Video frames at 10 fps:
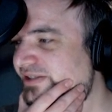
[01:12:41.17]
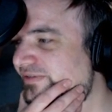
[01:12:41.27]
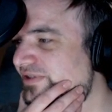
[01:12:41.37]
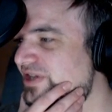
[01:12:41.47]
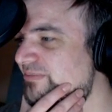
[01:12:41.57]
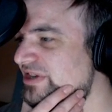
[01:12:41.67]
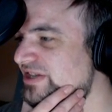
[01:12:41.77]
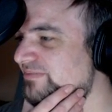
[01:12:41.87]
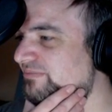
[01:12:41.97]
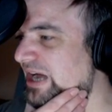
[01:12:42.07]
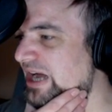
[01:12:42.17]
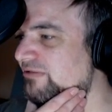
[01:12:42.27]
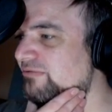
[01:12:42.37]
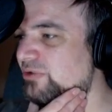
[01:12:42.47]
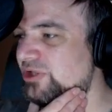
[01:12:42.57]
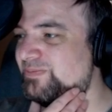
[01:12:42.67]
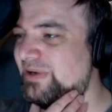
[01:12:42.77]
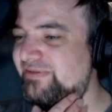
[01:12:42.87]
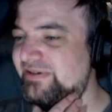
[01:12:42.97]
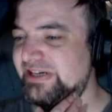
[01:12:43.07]
For some reason mine was
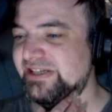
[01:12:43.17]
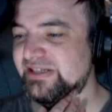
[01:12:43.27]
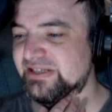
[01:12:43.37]
buffering.